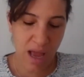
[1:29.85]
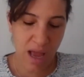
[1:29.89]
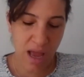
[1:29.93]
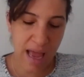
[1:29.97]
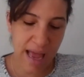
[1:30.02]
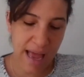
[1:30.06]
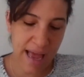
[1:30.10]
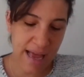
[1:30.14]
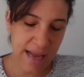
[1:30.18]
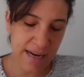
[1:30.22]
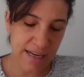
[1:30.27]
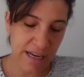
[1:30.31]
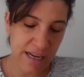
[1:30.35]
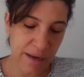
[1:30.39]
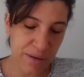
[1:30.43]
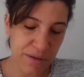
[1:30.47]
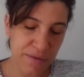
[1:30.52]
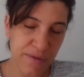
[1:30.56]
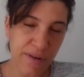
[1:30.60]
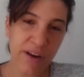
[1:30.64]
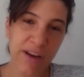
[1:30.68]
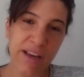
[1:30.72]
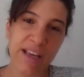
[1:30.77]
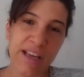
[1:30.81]
And I was
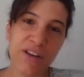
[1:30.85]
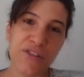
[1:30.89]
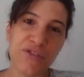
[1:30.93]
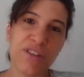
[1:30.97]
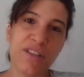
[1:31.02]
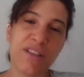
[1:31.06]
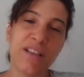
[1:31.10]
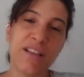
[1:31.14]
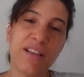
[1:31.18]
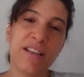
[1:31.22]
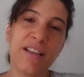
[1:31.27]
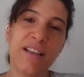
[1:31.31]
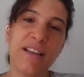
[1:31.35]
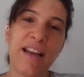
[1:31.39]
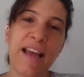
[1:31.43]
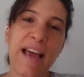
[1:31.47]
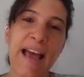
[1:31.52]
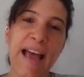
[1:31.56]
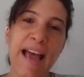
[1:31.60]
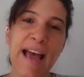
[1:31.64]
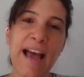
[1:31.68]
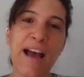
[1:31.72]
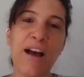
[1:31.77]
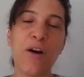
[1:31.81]
very interested in
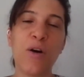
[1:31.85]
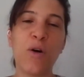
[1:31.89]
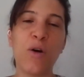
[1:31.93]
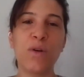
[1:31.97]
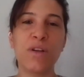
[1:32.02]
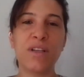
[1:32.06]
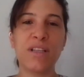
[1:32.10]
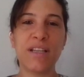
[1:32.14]
how